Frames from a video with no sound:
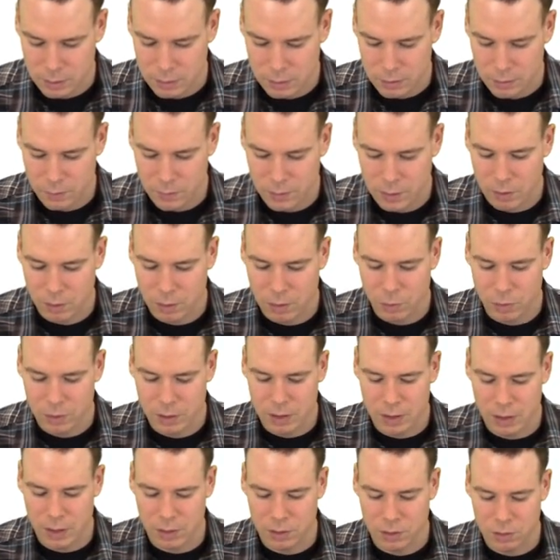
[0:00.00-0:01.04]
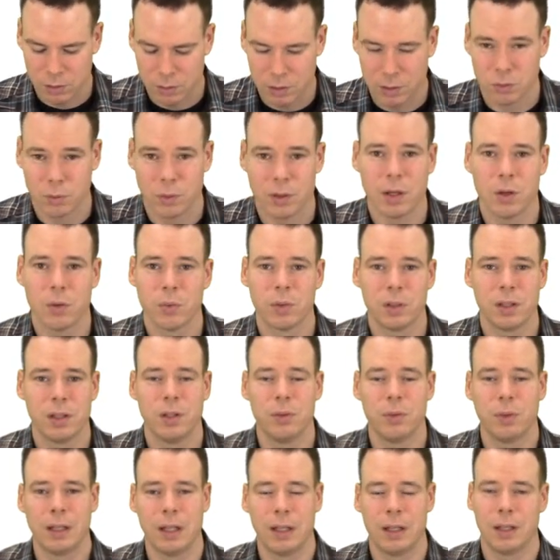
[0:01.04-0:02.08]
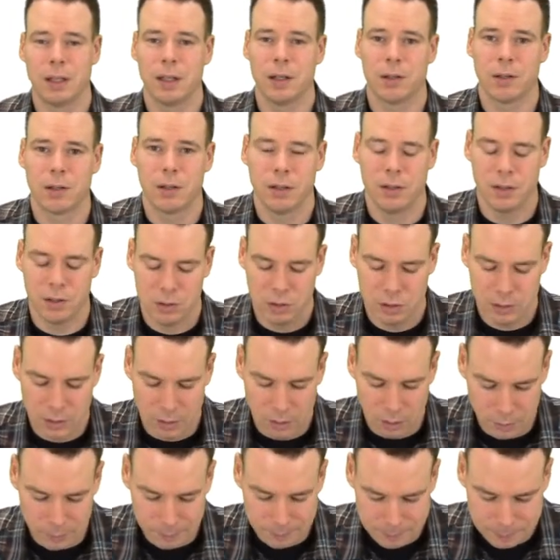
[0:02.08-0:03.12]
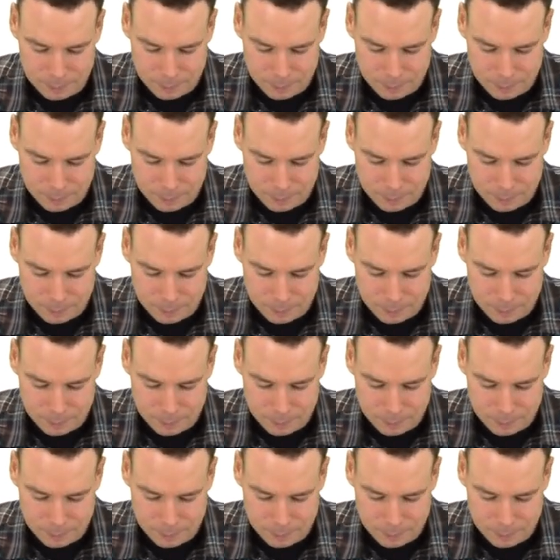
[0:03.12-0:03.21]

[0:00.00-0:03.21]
to figure out what the answer is without really doing any calculations at all.